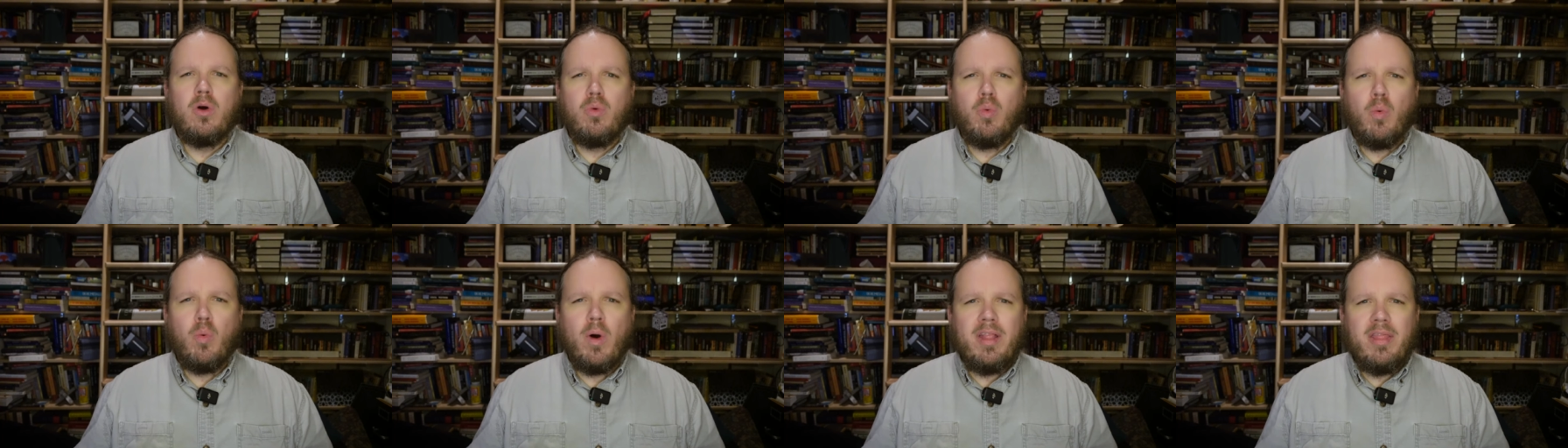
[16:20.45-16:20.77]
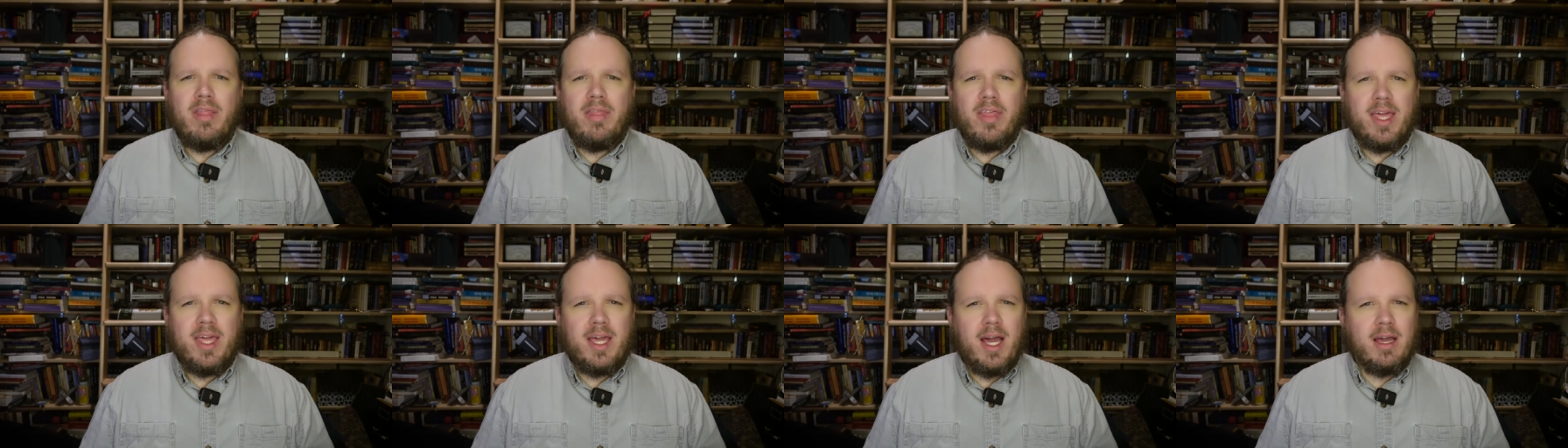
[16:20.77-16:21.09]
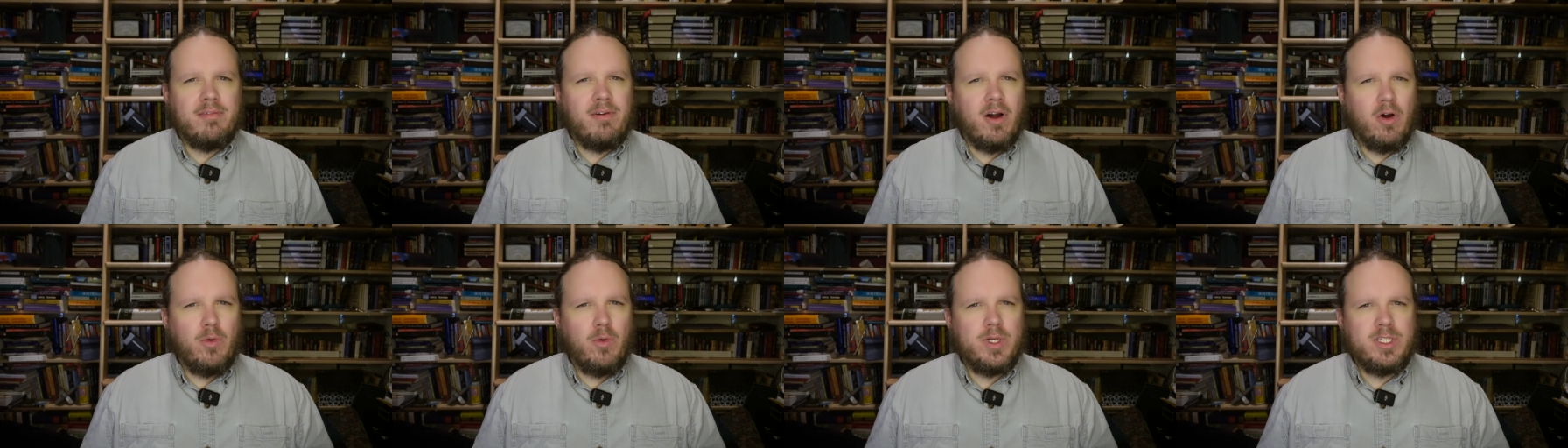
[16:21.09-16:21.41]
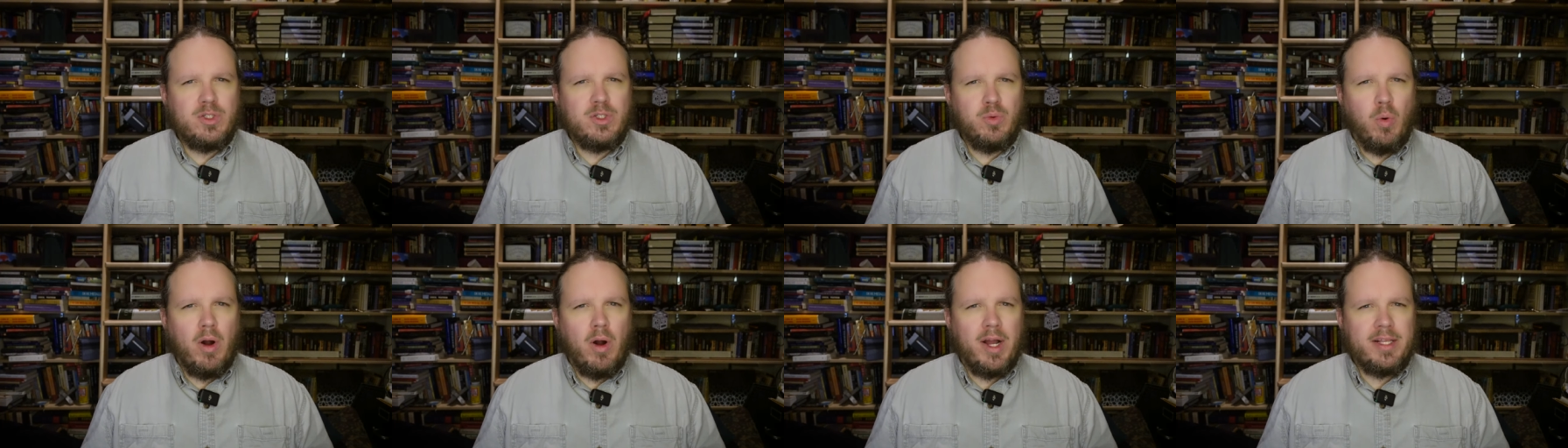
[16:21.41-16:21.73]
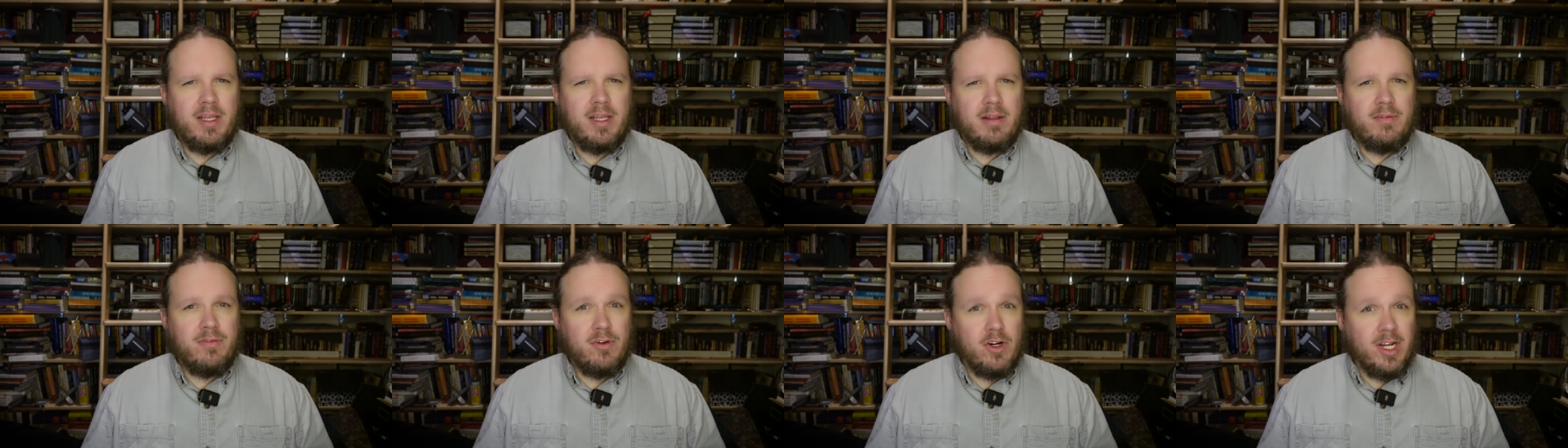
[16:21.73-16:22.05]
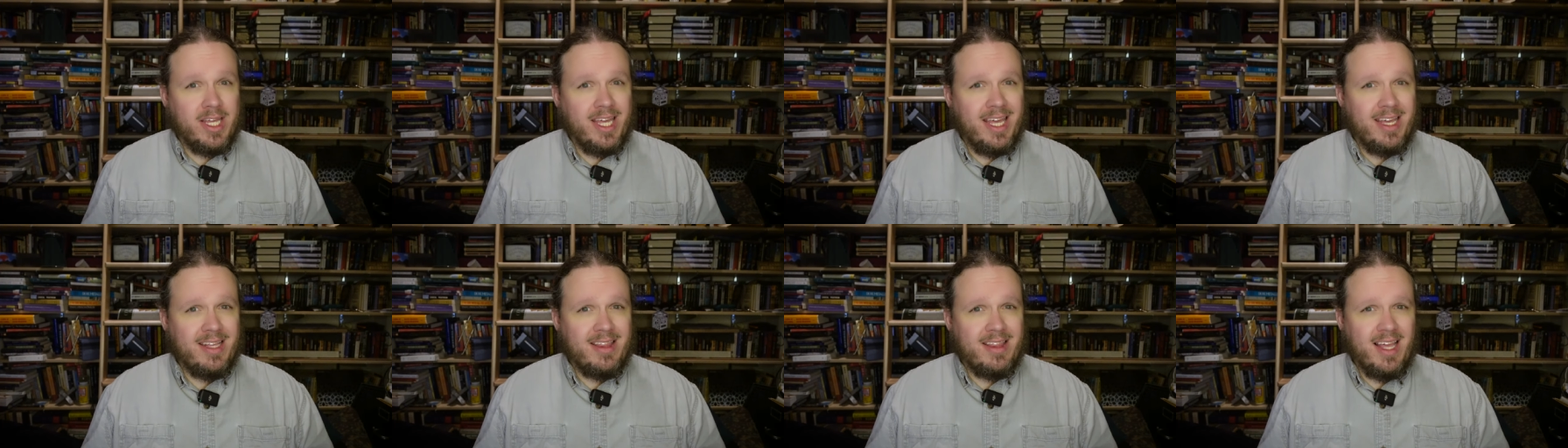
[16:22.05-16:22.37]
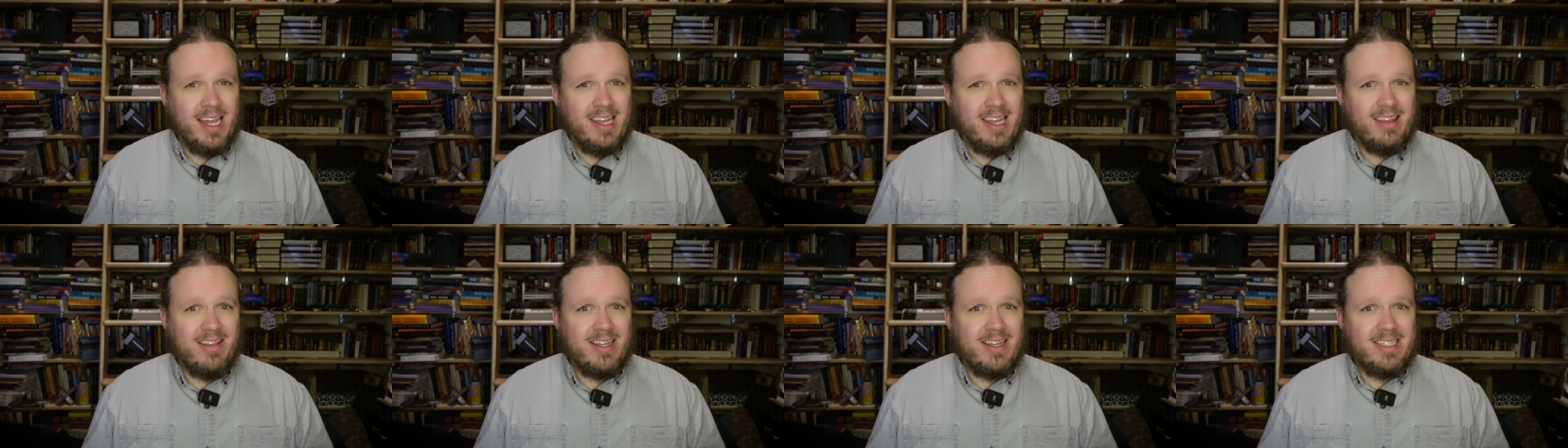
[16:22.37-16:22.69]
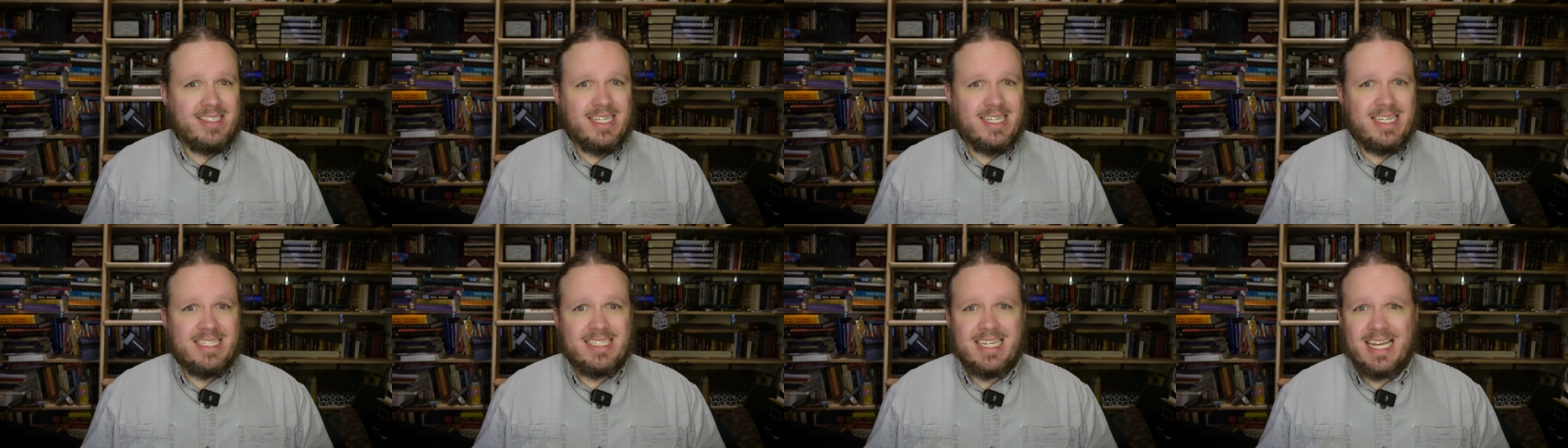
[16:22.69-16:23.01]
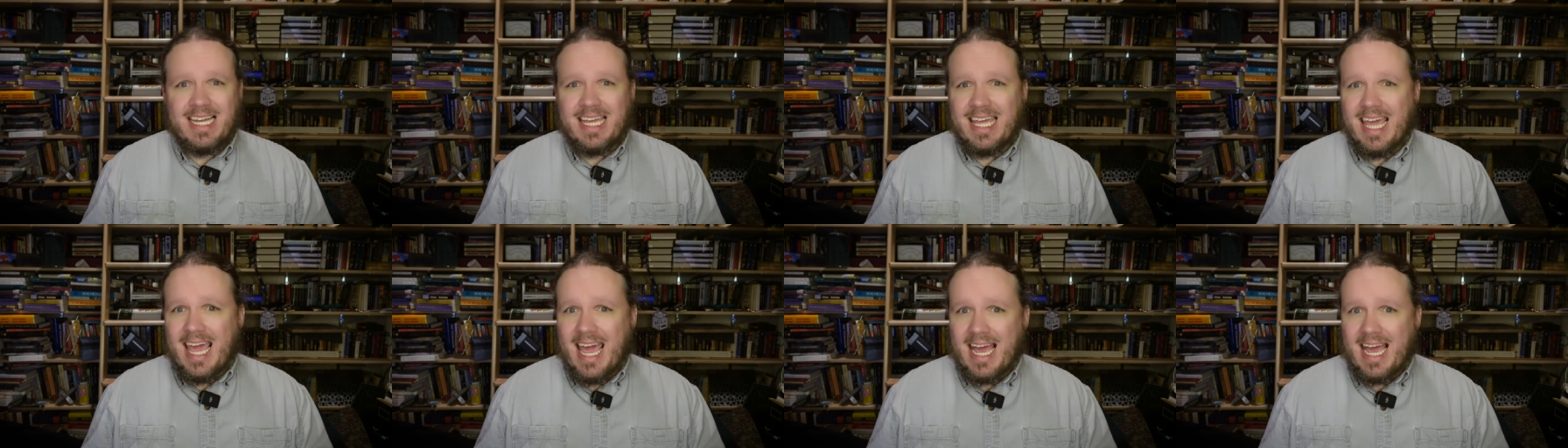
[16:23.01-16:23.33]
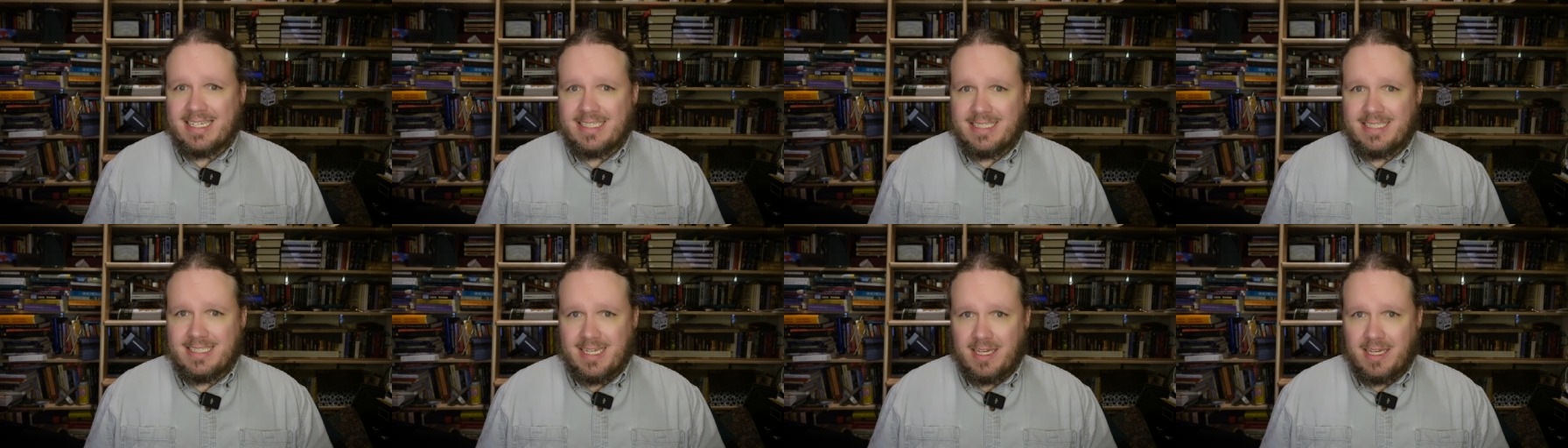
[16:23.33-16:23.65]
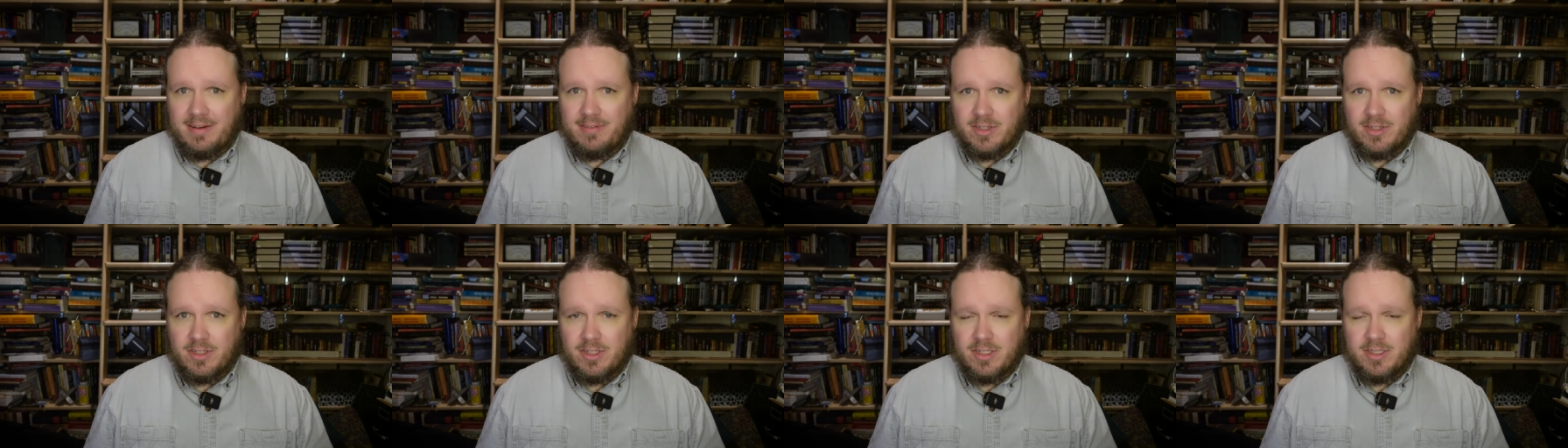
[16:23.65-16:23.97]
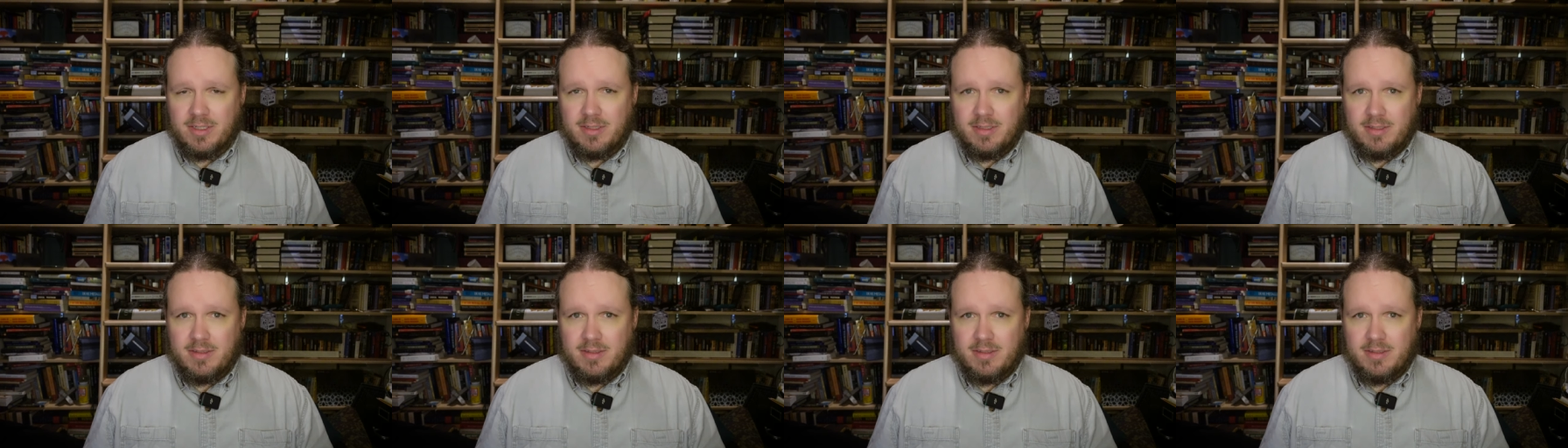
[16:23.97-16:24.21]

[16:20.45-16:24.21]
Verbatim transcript: One thing I've always wanted for a kit like this is a gas saver.